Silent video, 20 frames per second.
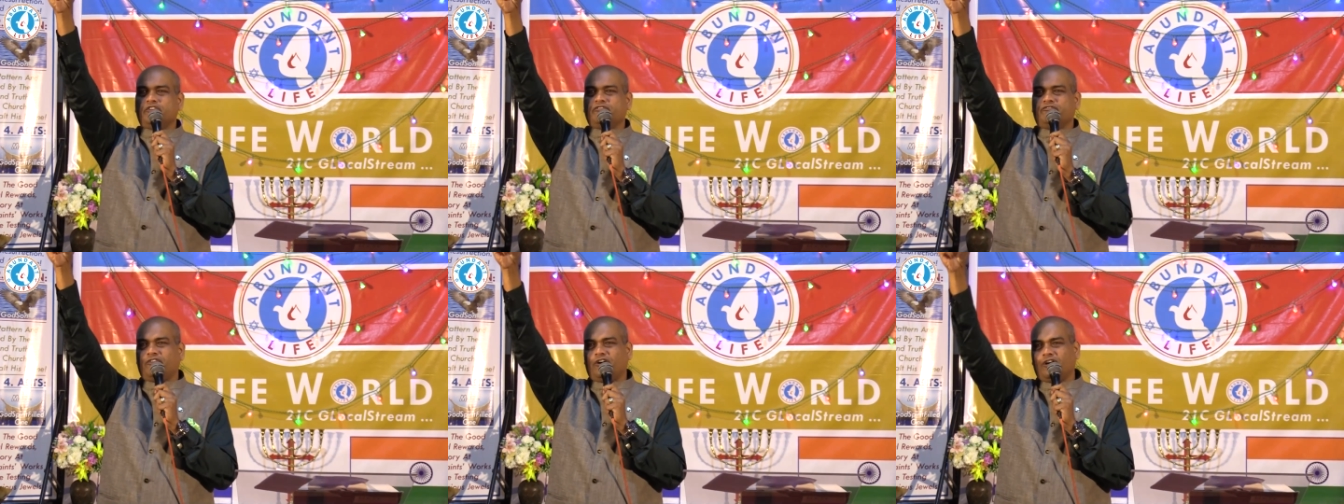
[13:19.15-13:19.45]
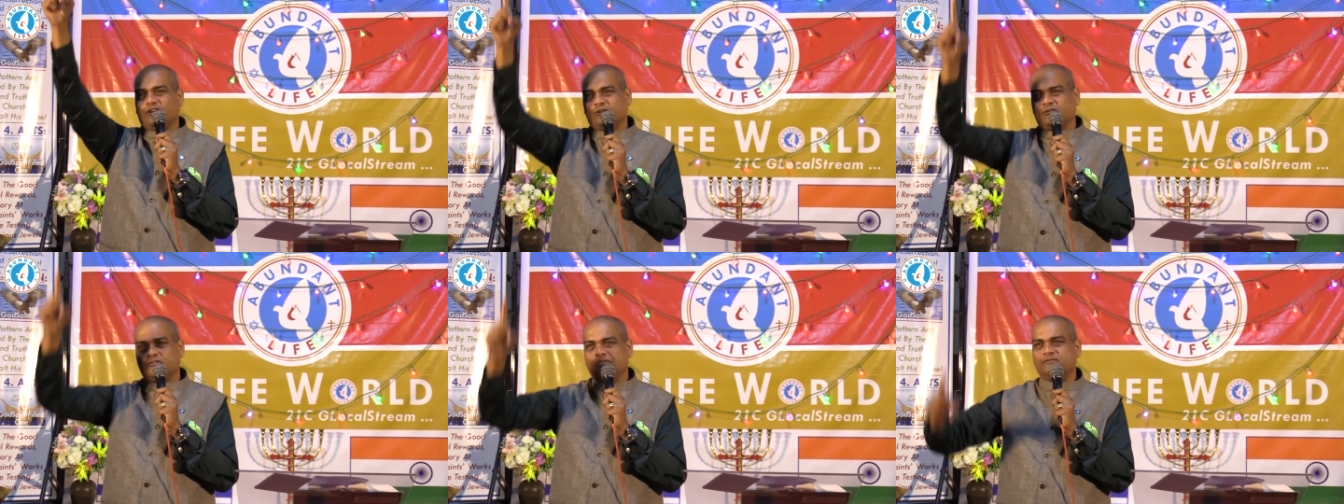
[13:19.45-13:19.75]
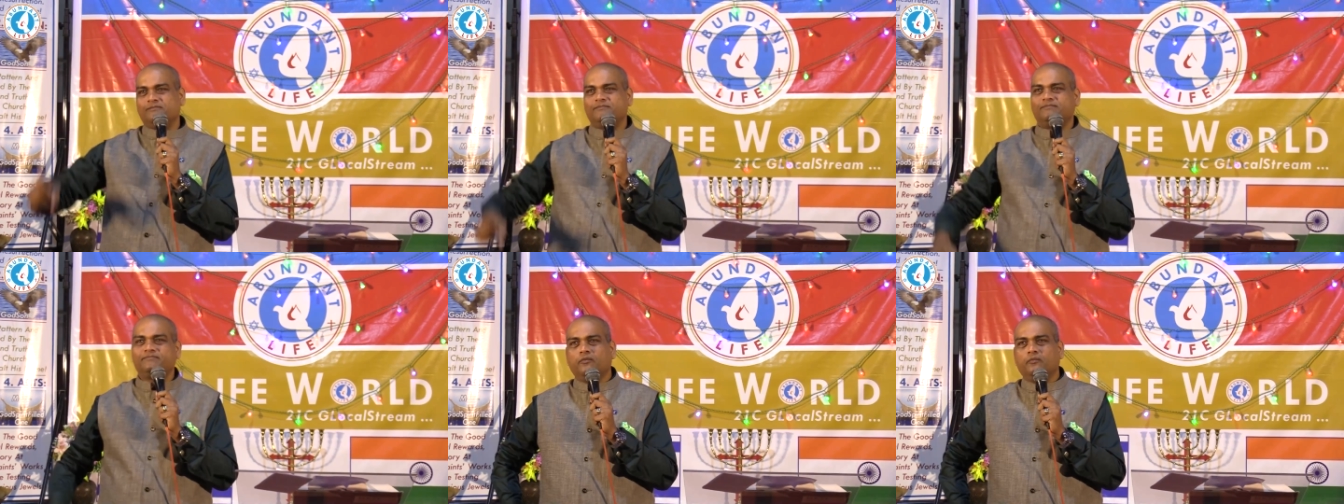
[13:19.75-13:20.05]
you
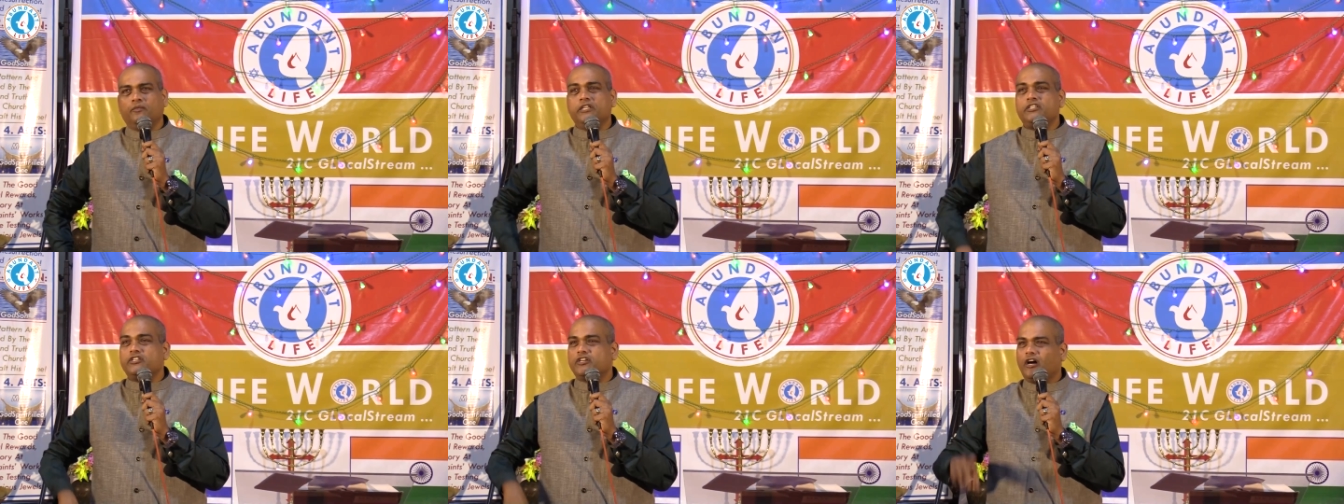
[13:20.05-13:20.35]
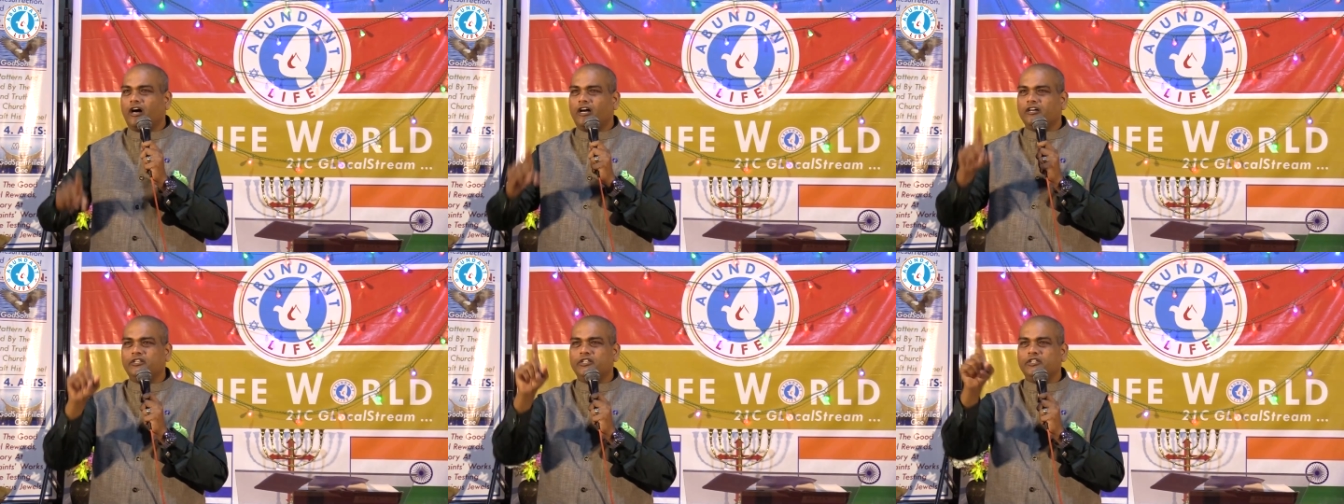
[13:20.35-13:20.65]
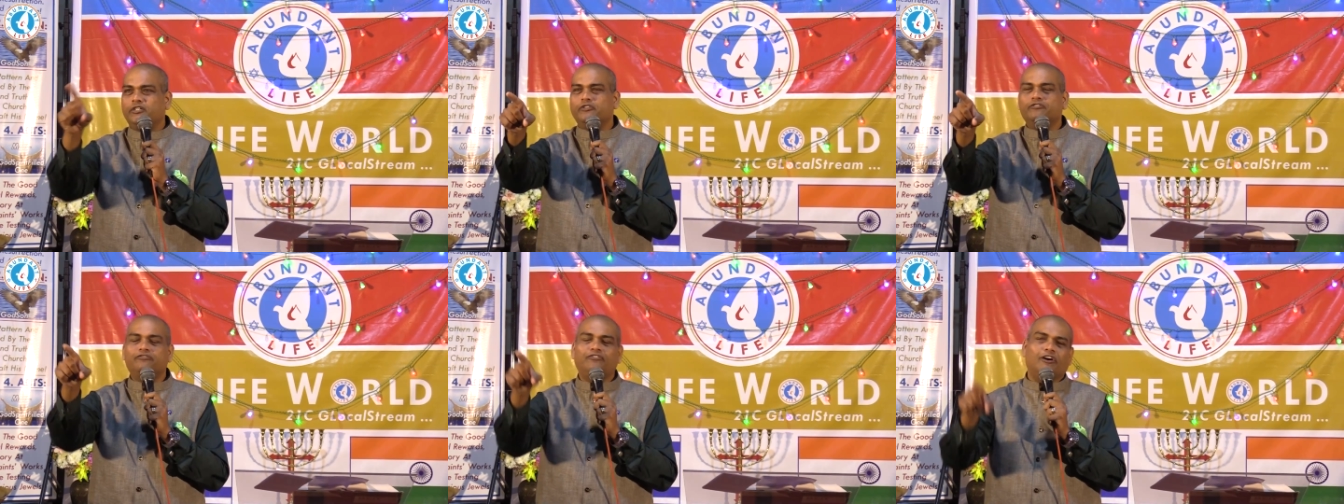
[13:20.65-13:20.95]
follow. Which God do
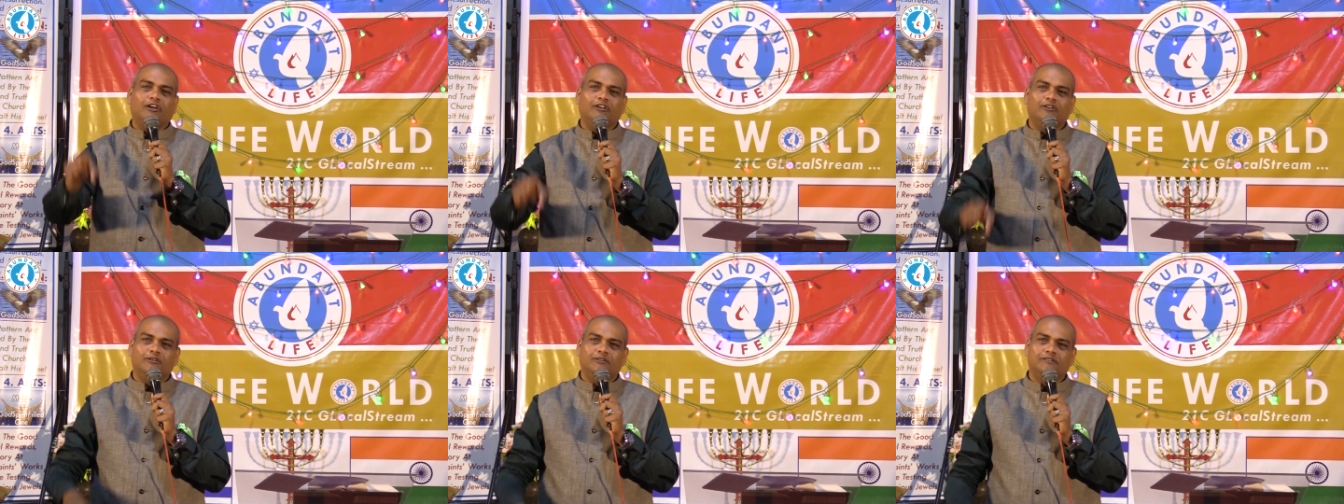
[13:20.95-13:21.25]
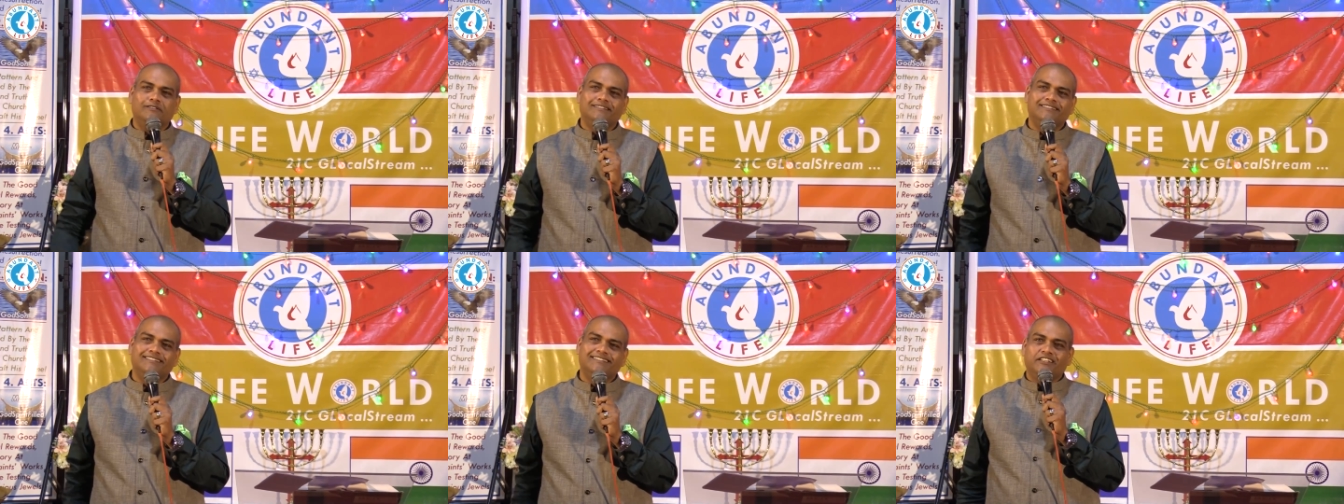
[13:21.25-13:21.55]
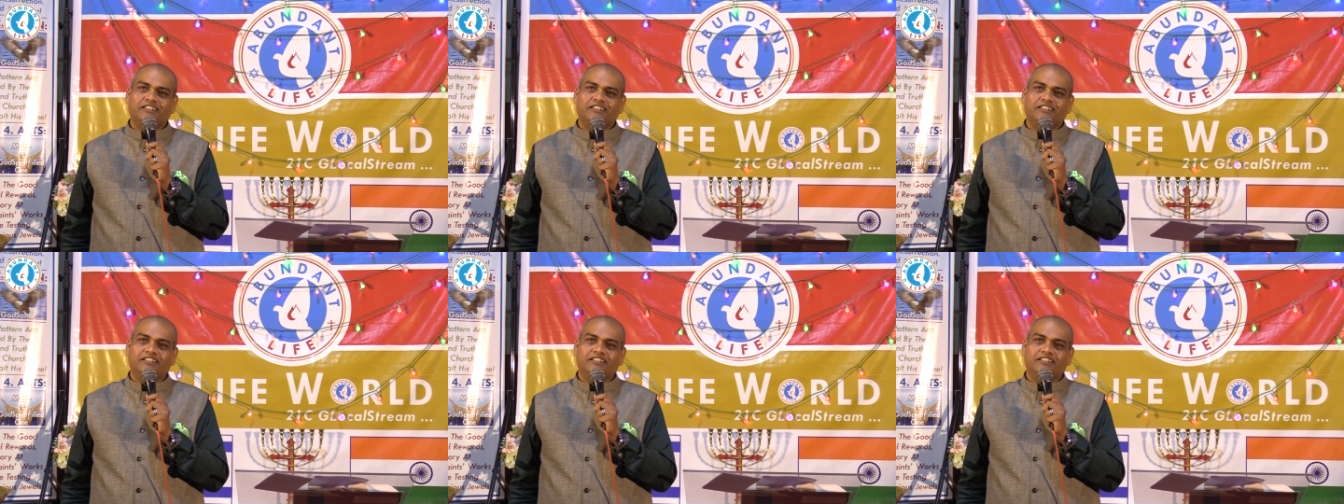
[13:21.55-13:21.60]
you follow?